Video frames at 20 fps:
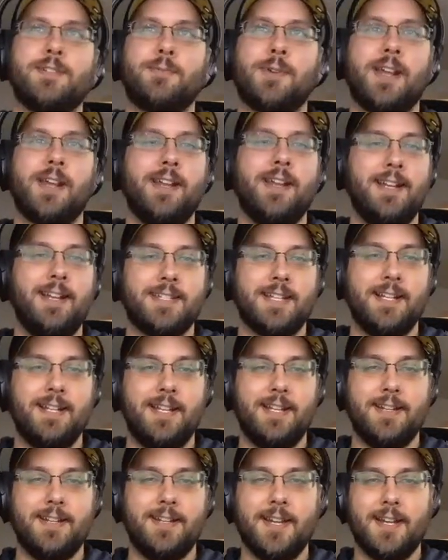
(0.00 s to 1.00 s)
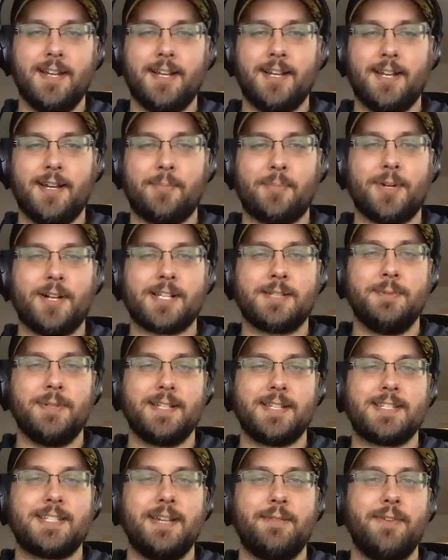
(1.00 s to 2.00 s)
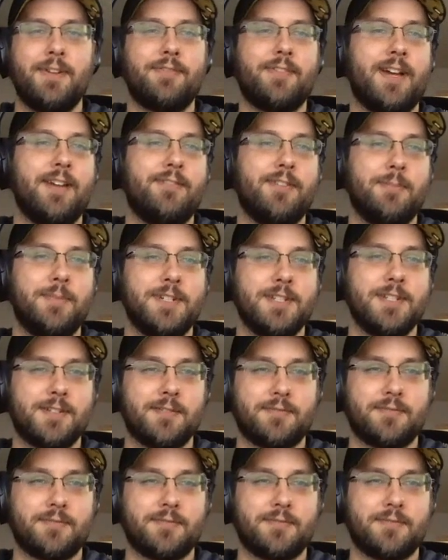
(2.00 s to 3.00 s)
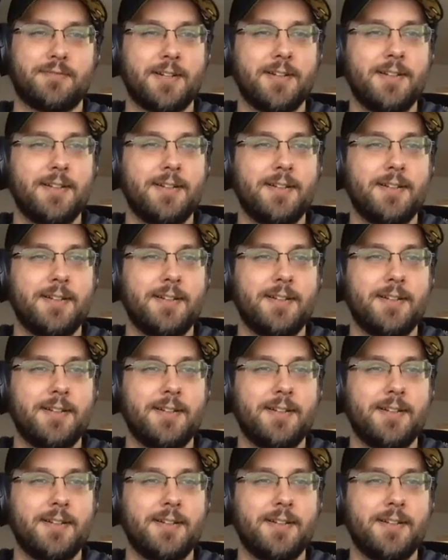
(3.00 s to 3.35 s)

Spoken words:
What I need is I need approximately 75 images of Riker.